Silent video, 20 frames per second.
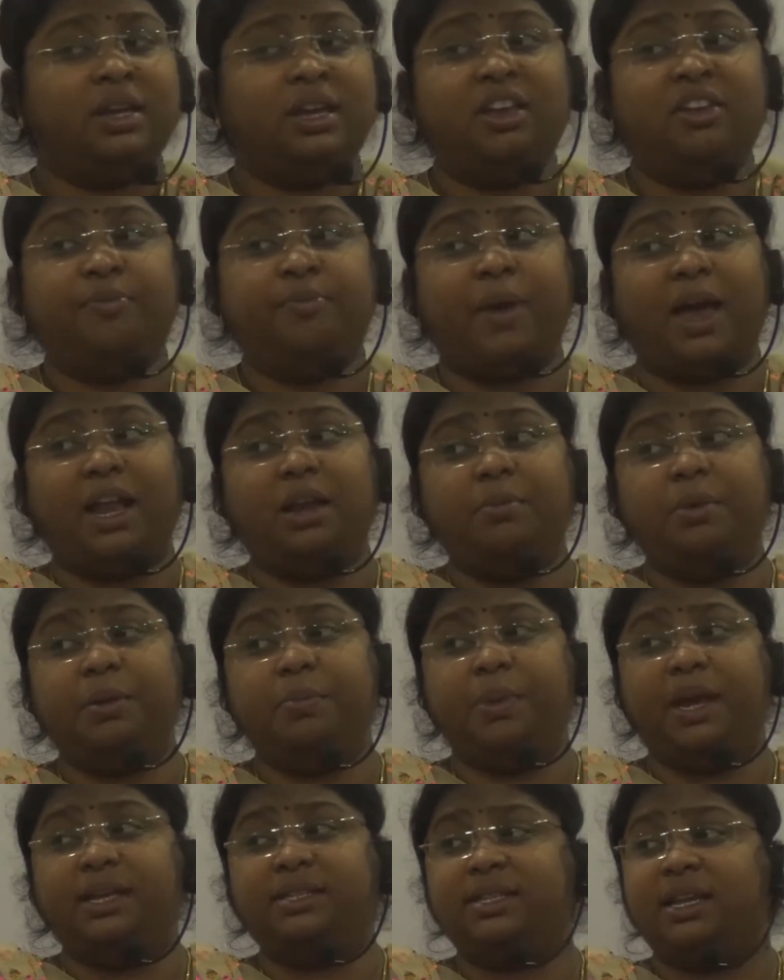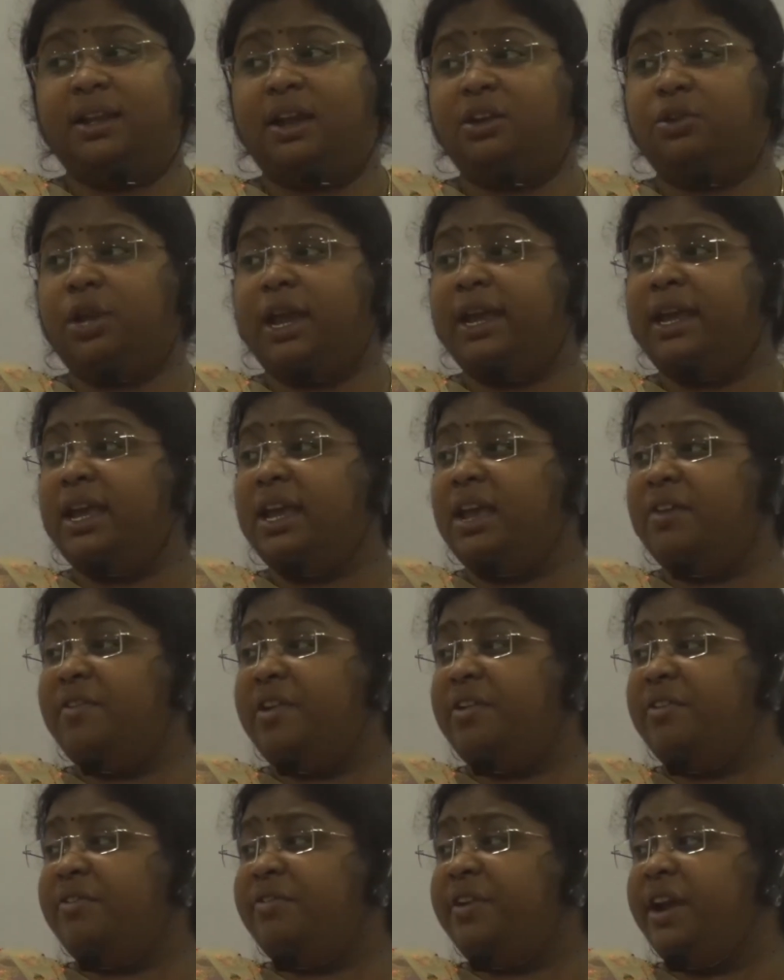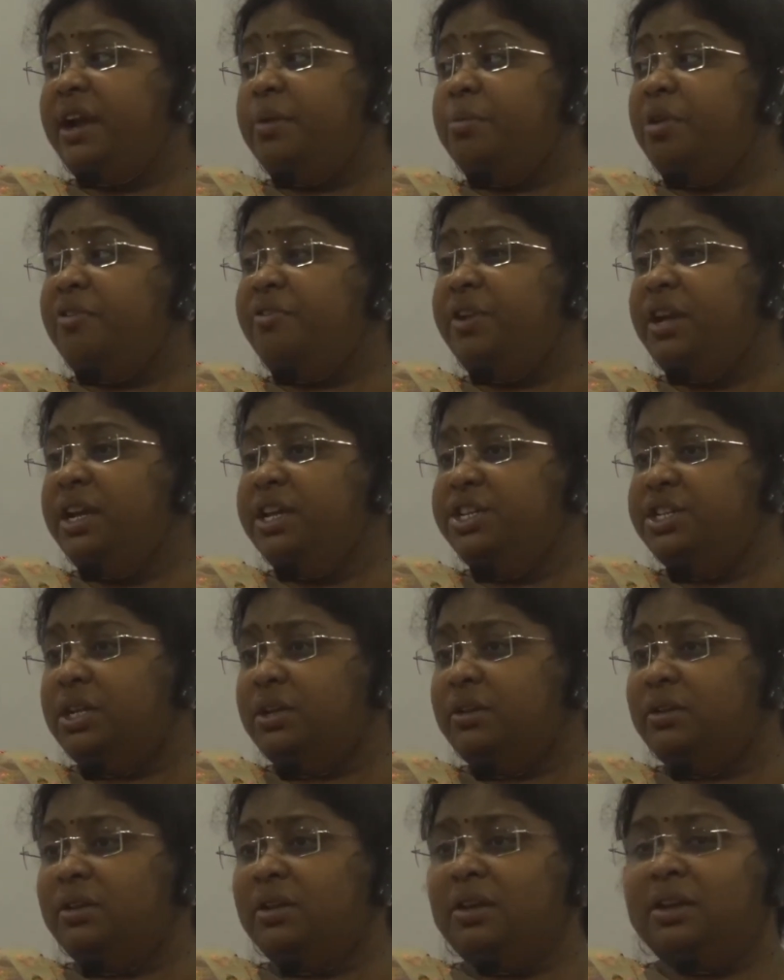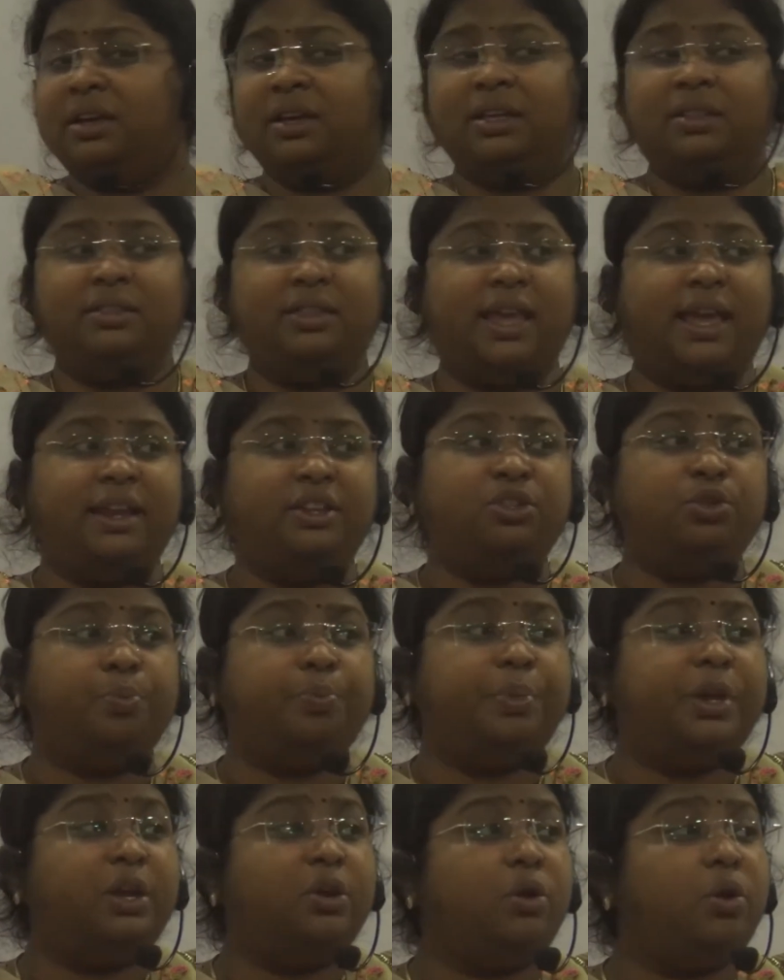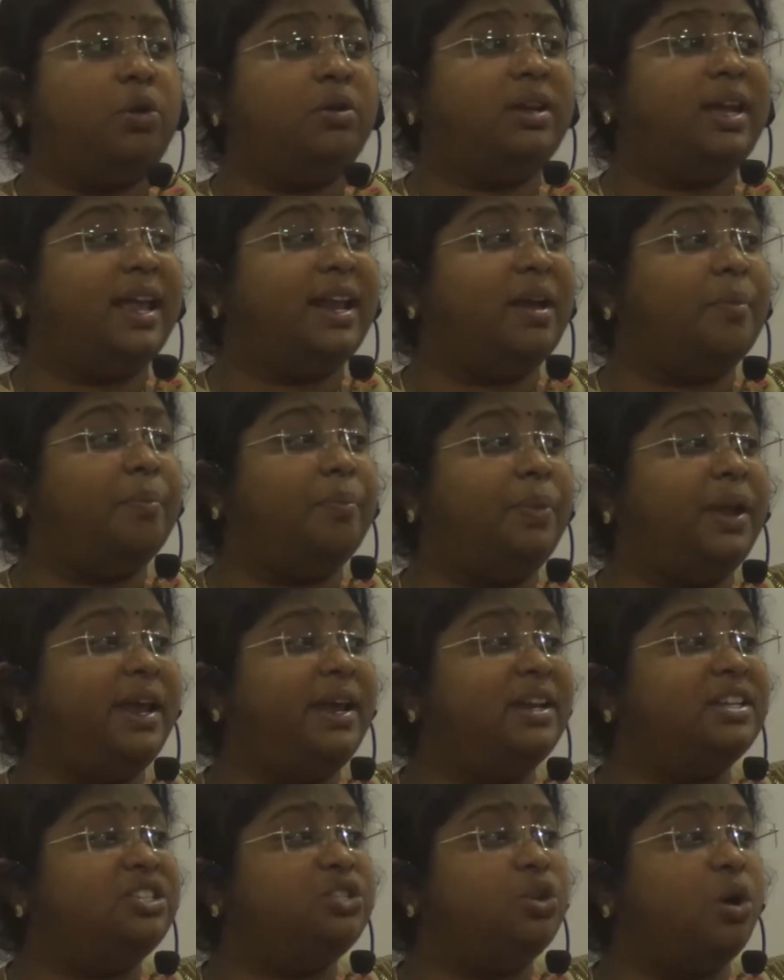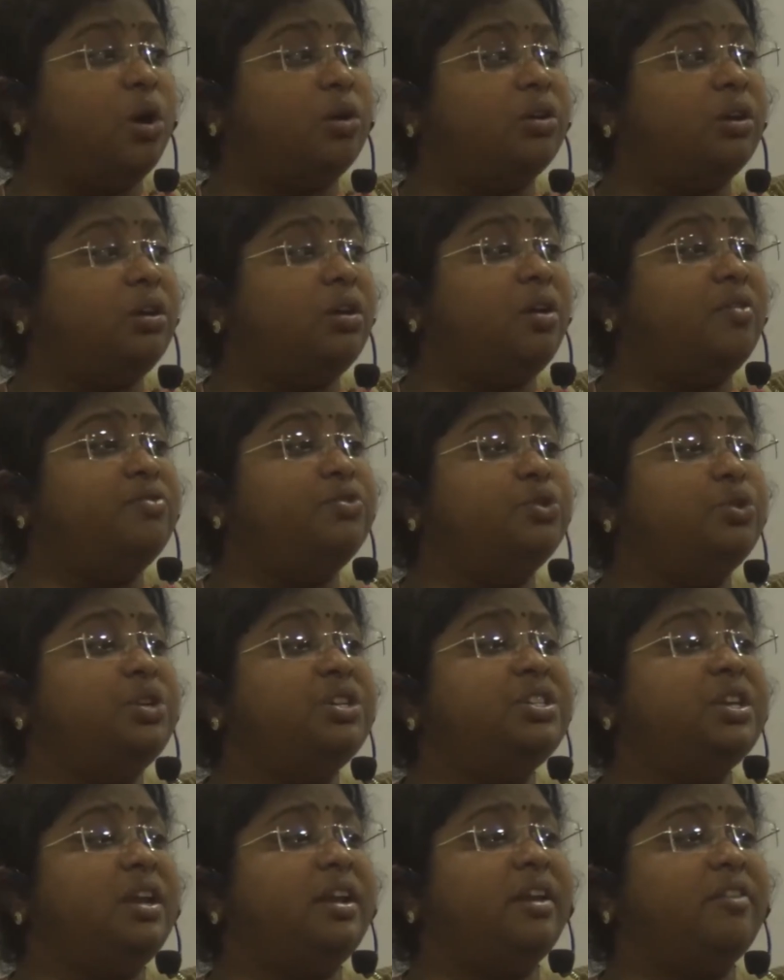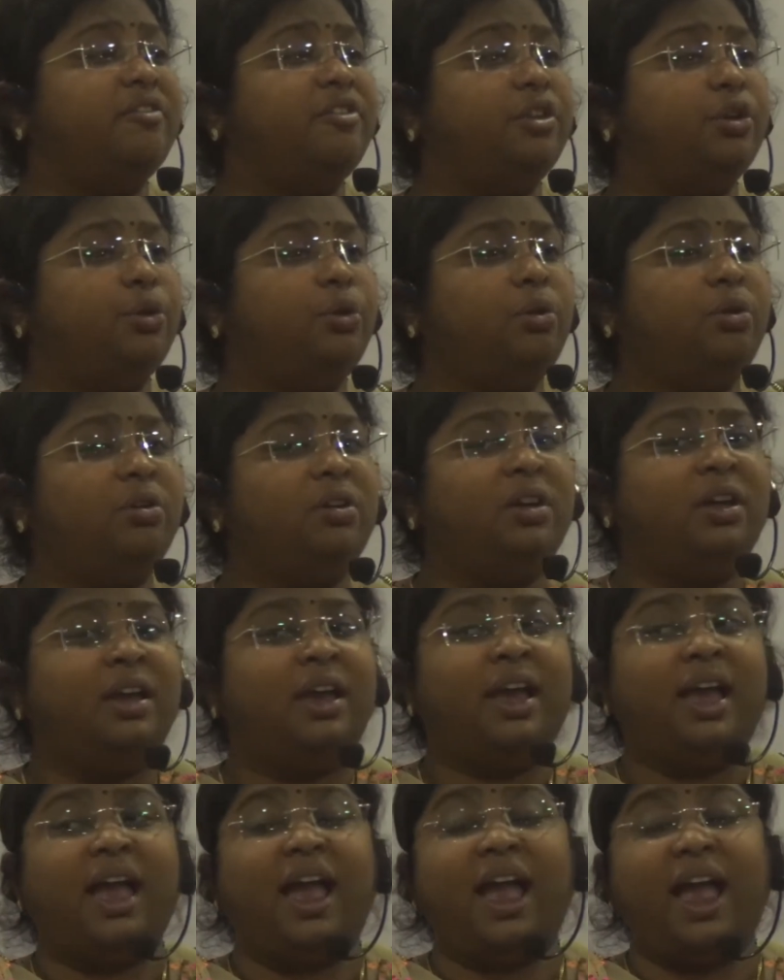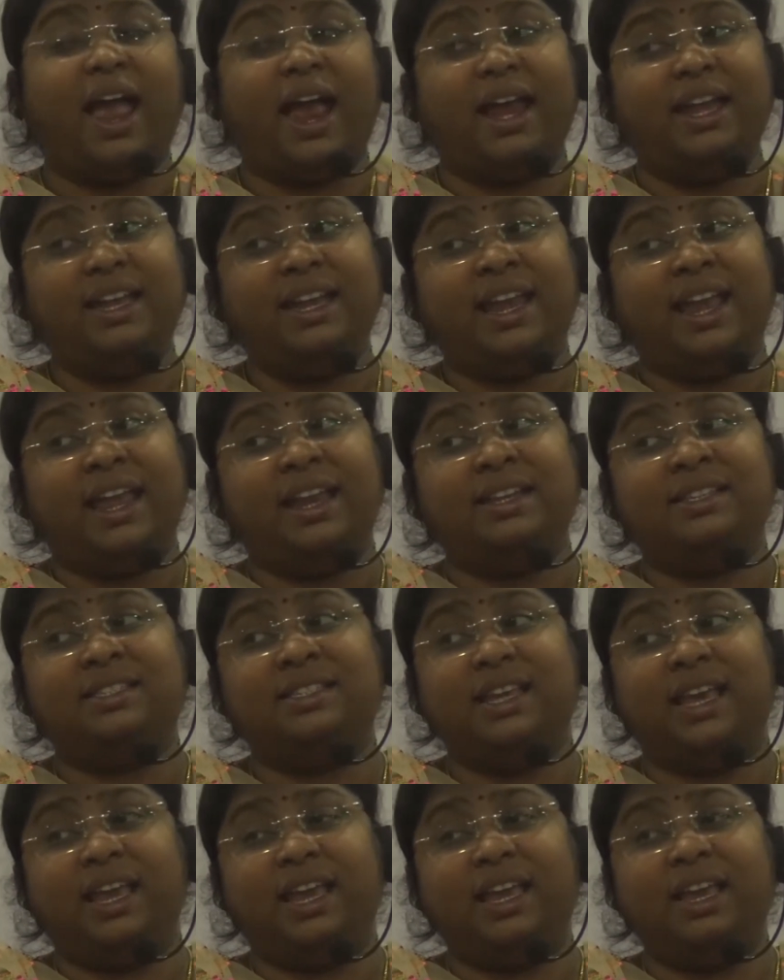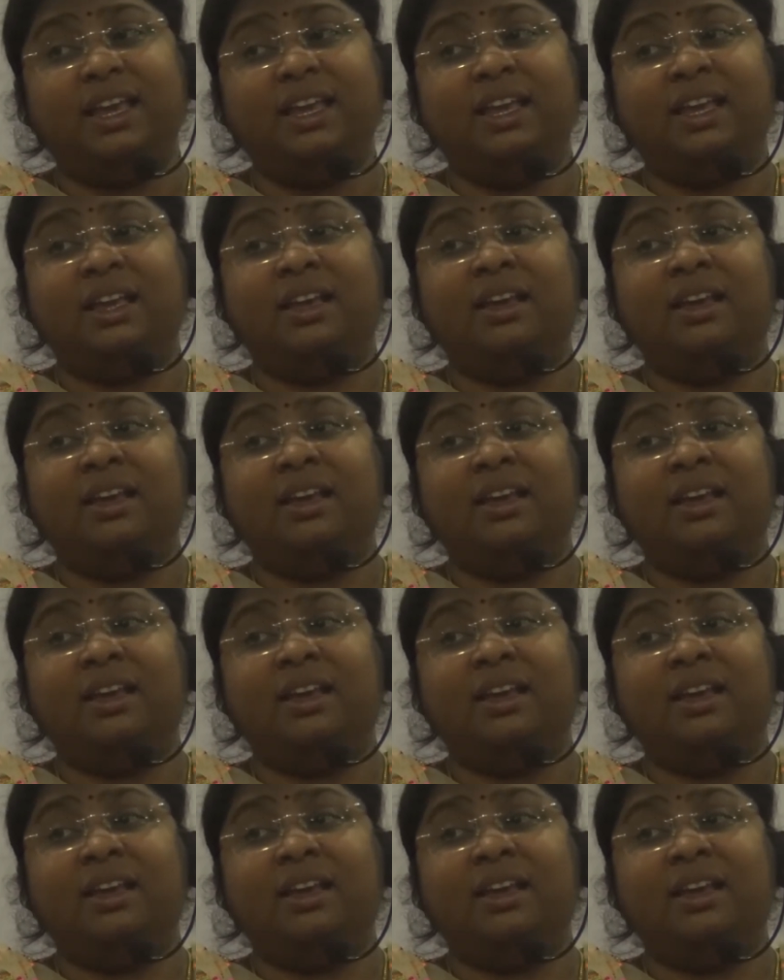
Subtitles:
If Parliament makes a law taking away your freedom of religion, then Supreme Court can apply its doctrine of judicial review and can say